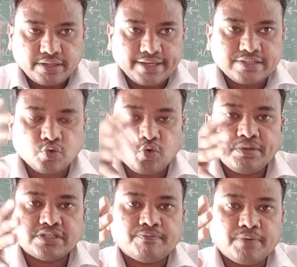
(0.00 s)
it's
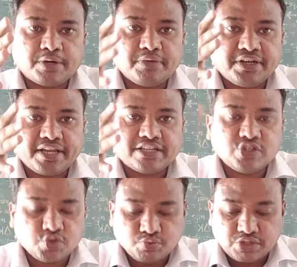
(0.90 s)
obeys the Fermi-Dirac
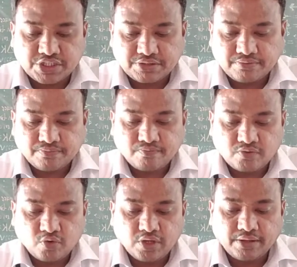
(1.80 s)
distribution.
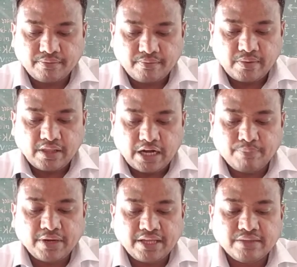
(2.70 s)
Okay,
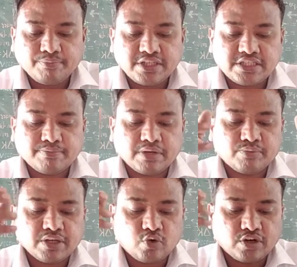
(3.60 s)
applying the principle
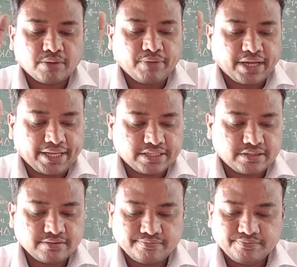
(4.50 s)
of the quantum mechanics.